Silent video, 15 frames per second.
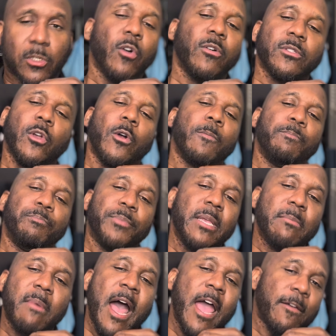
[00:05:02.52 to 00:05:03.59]
So be
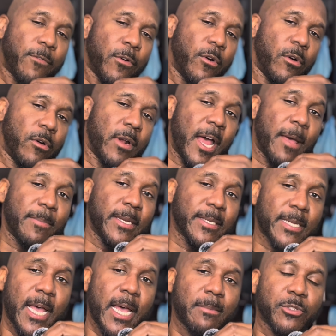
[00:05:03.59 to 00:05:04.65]
mindful on how many
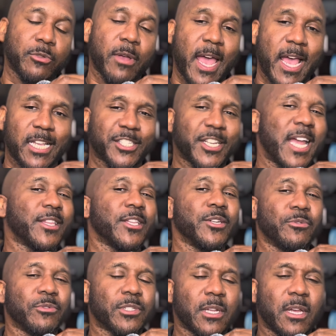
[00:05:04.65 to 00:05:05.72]
times you ask chat to
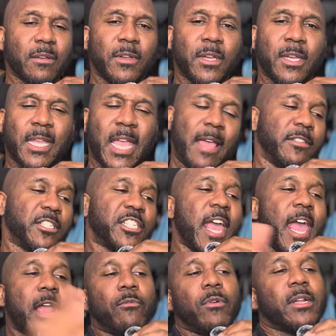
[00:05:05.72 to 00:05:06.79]
do stuff. Okay, if
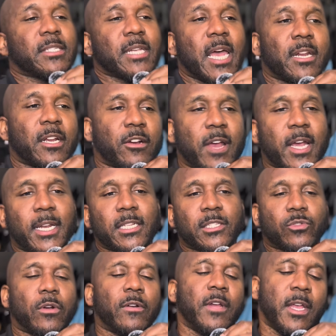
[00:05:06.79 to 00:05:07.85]
chat runs out of
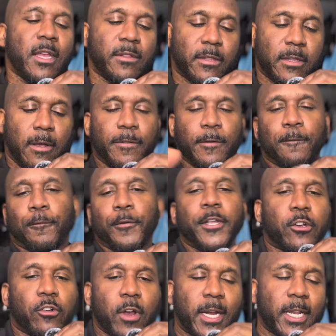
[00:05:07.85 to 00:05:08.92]
credits or the free
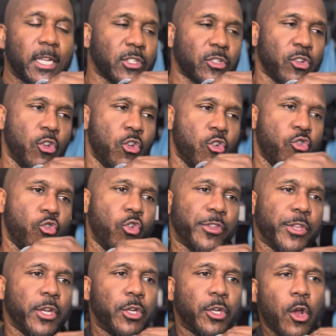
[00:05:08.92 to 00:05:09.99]
credits or
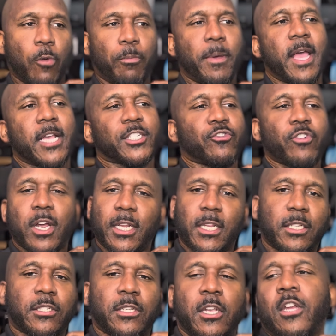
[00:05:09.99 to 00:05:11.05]
the dope ass
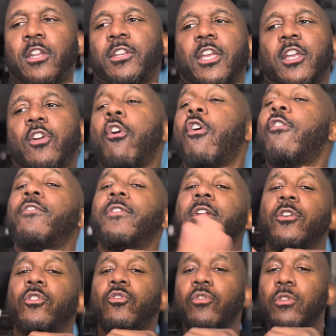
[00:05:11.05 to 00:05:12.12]
credits, they go over to
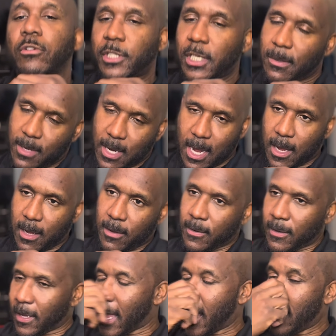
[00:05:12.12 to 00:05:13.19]
Google Gemini.
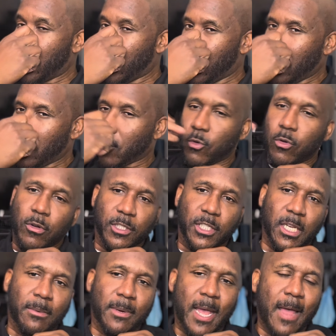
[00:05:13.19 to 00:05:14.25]
Okay. Google
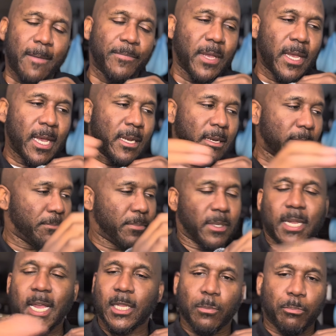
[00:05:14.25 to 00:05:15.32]
Gemini, then
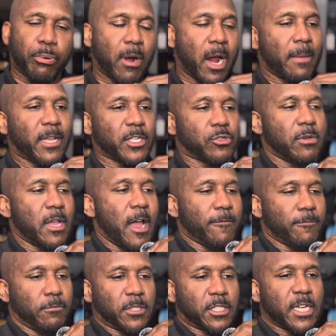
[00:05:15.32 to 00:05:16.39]
take the prompt that you got
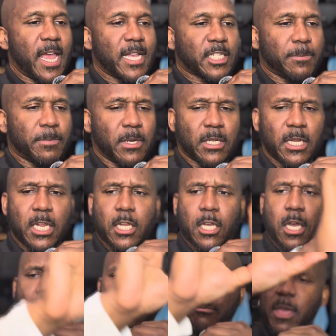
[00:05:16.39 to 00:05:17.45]
from Chat GPT,
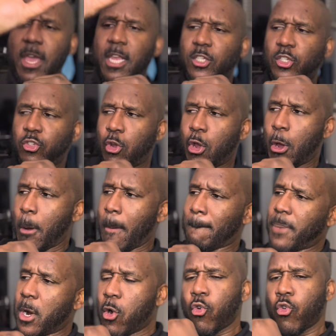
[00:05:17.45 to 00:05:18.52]
cut, paste,
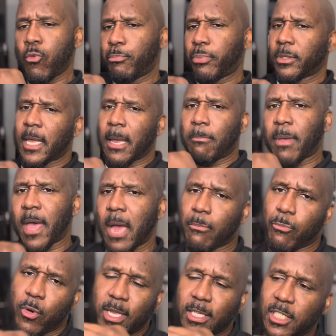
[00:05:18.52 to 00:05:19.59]
boom, put that bad
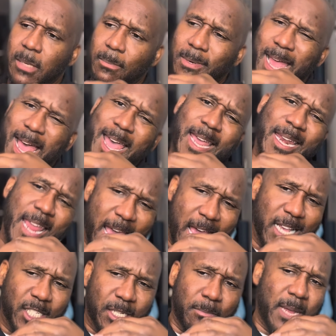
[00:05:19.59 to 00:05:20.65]
boy in Gemini and
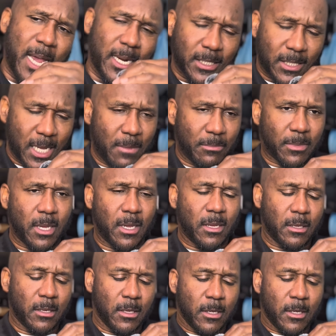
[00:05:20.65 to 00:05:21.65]
ask Gemini the same thing.